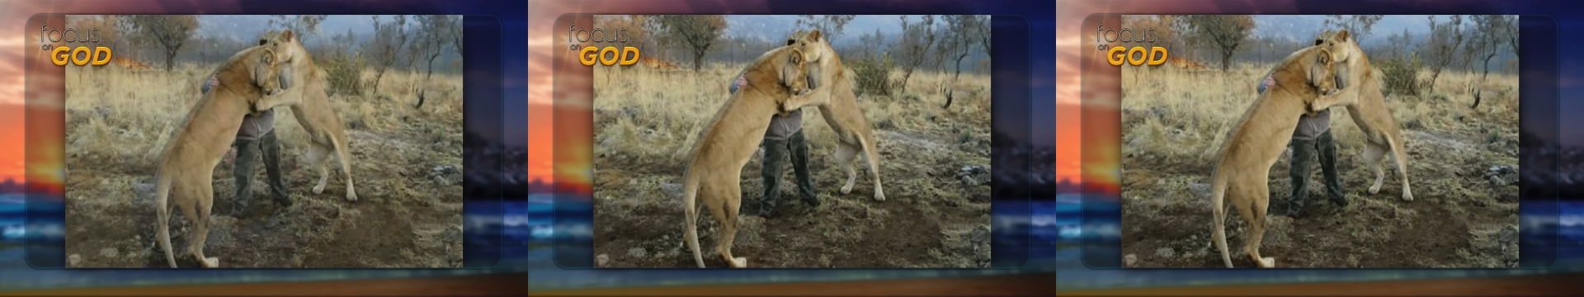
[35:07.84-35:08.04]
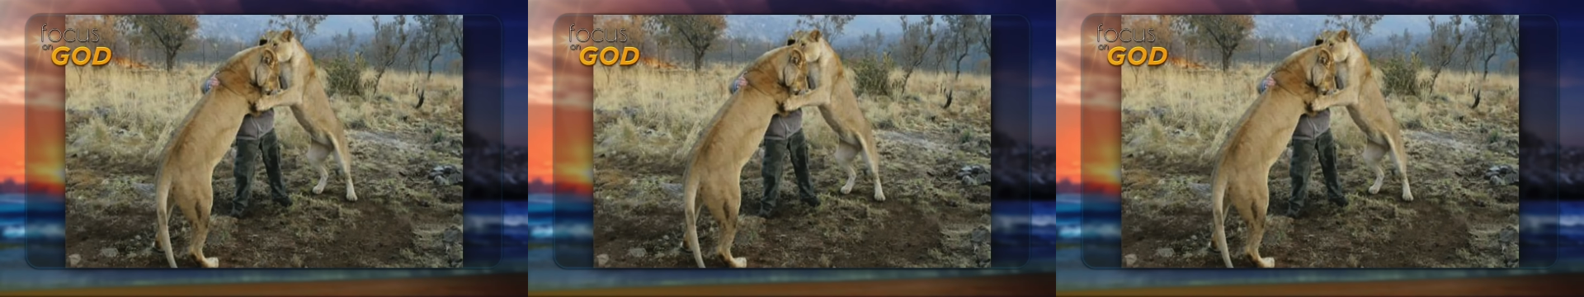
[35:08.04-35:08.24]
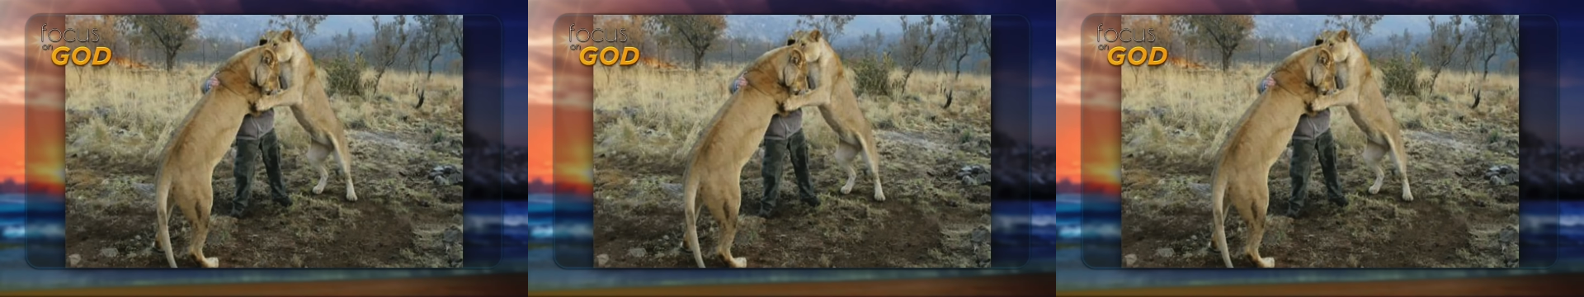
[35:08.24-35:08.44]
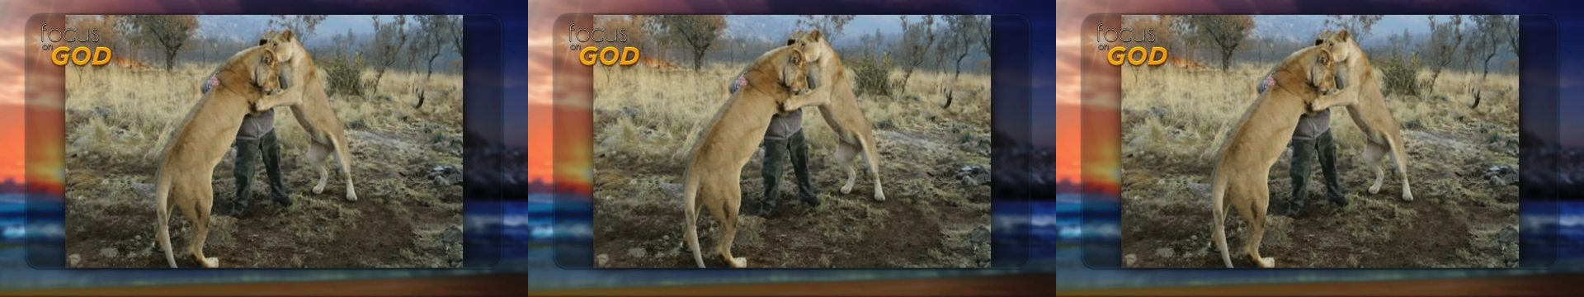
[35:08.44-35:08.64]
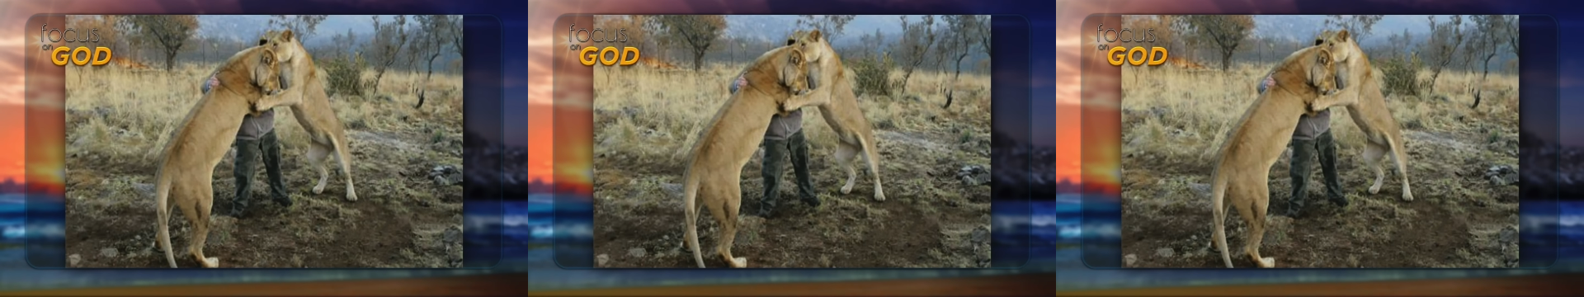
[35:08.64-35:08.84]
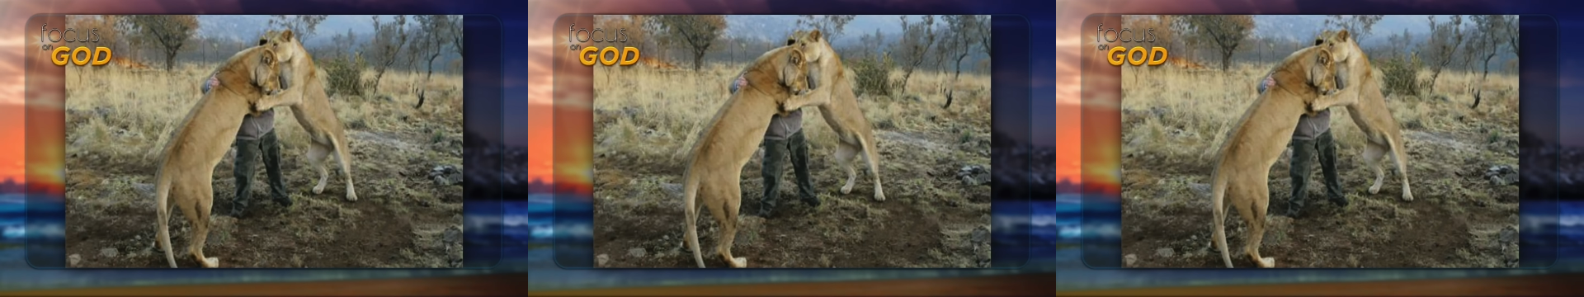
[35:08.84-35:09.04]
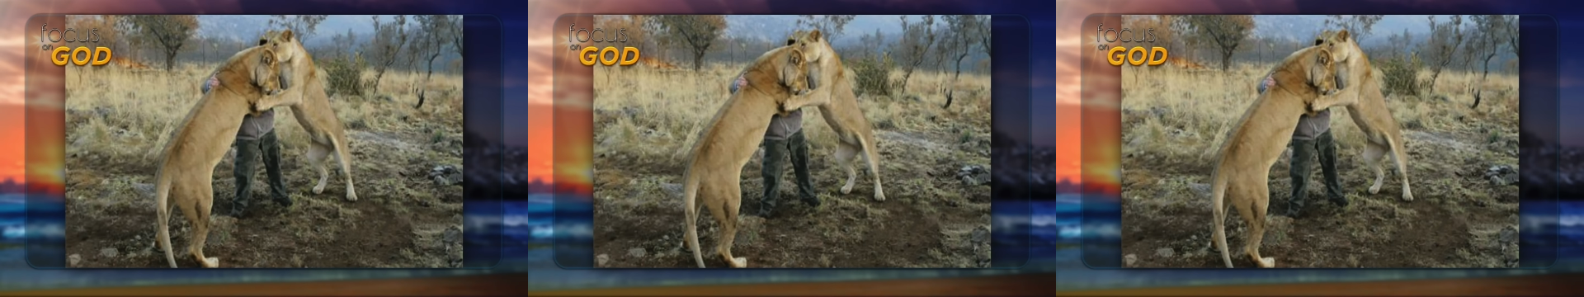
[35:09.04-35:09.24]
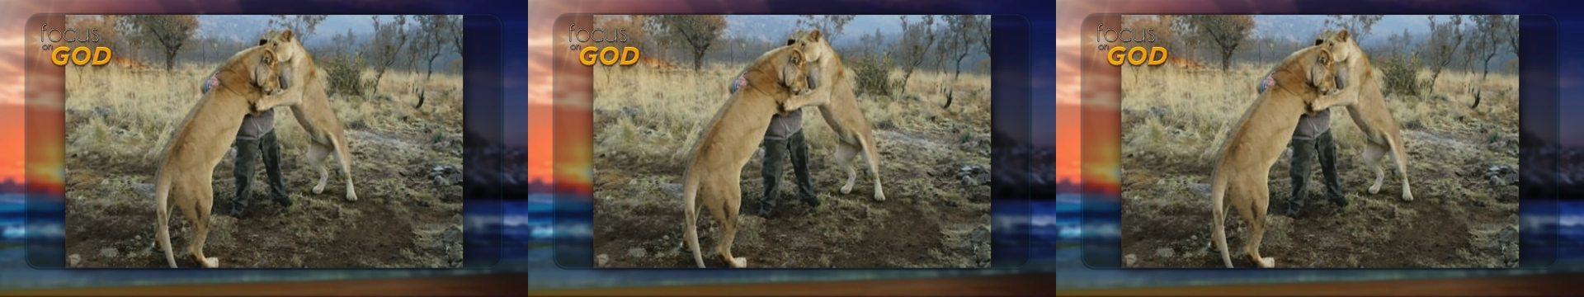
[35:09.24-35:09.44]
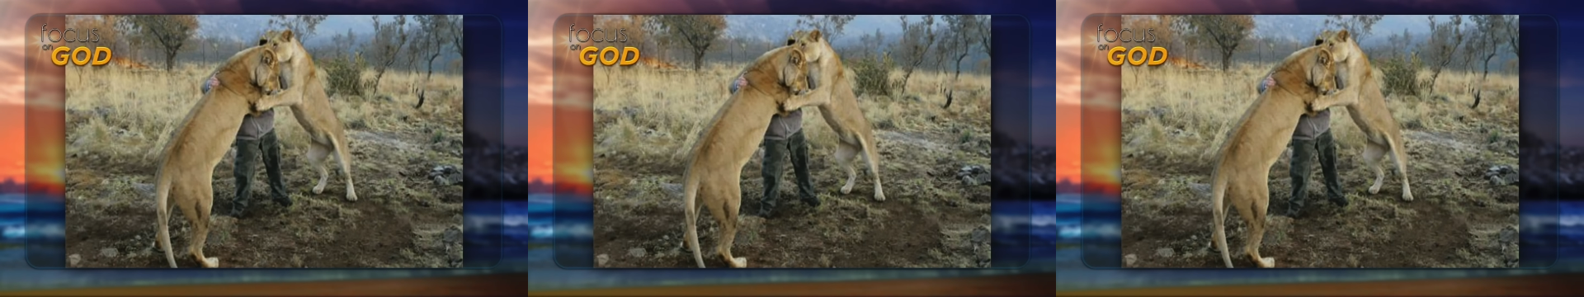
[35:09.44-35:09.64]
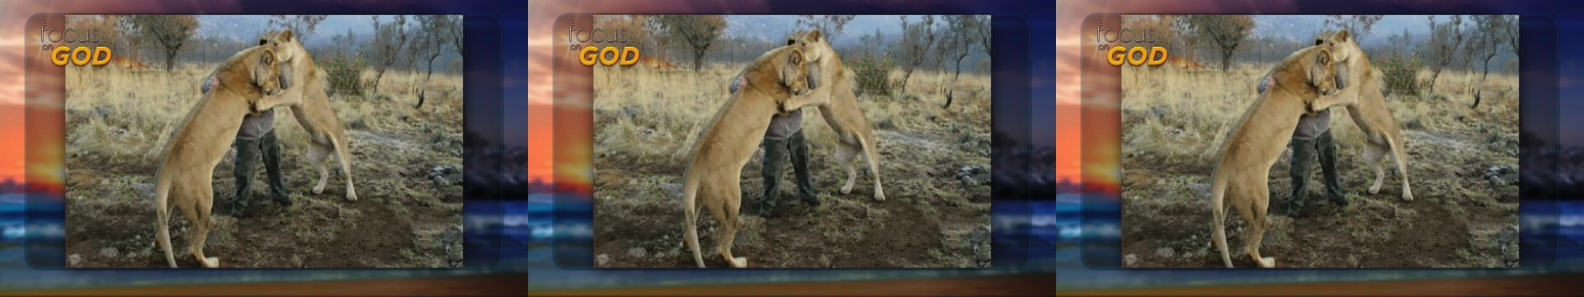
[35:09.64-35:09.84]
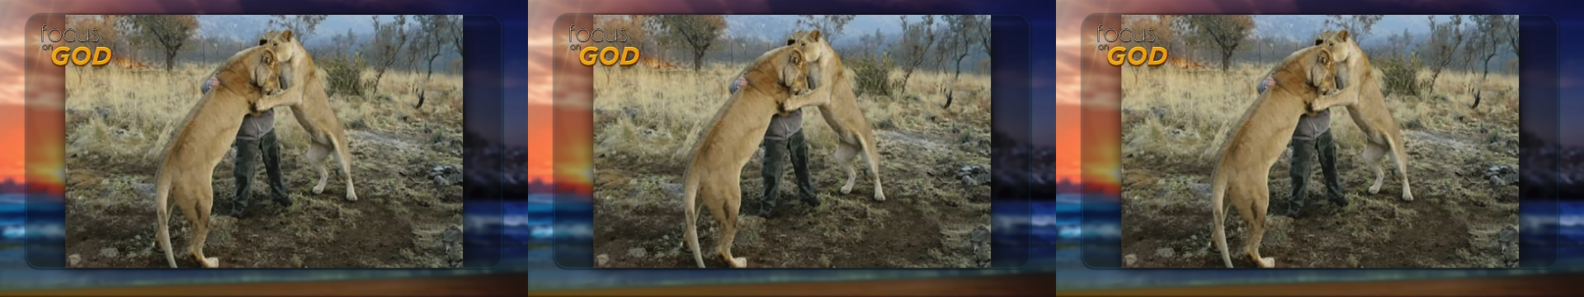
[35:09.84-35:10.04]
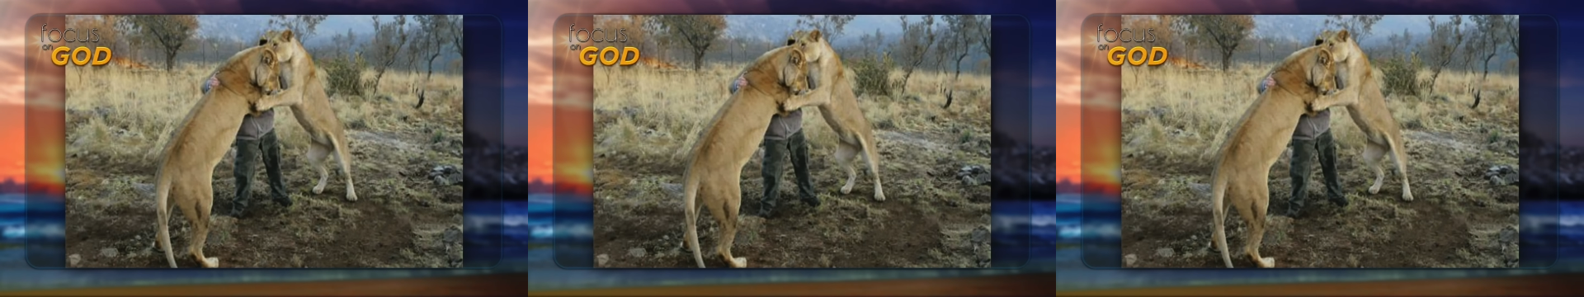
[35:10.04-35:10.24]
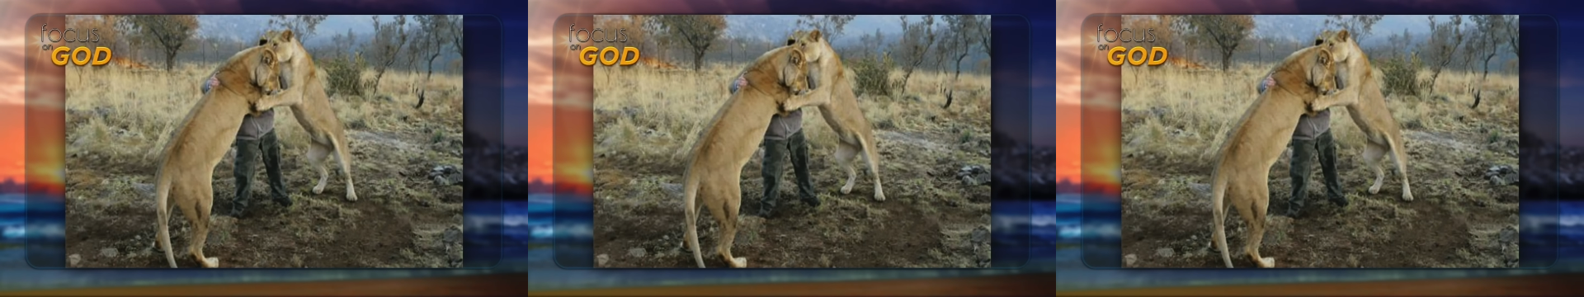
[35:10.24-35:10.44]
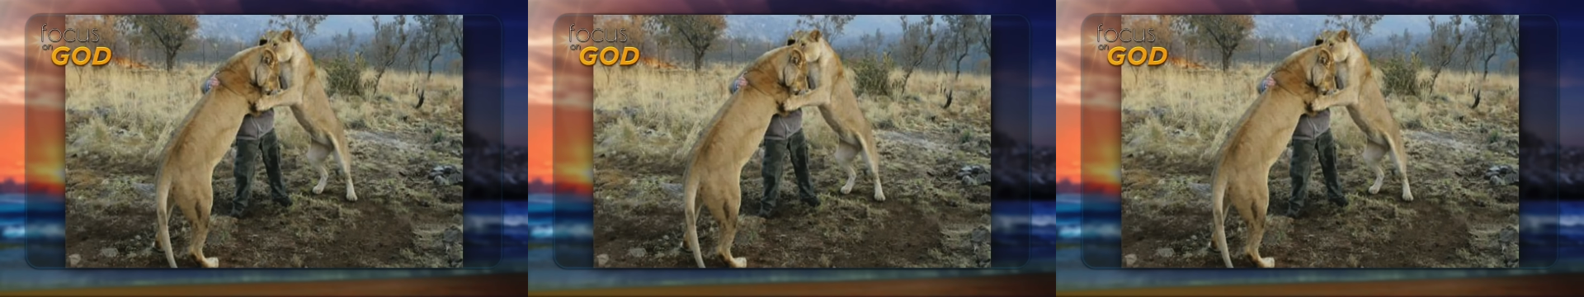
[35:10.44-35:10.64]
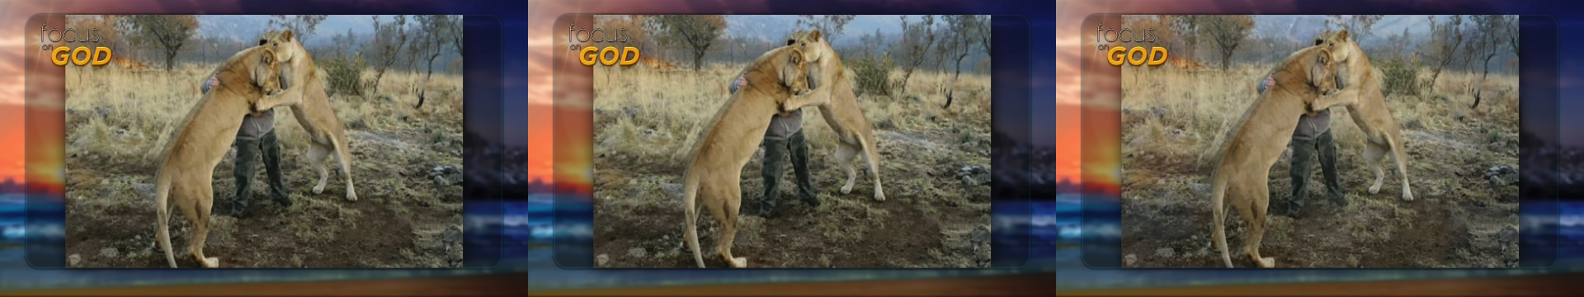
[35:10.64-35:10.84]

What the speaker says: (no speaker visible)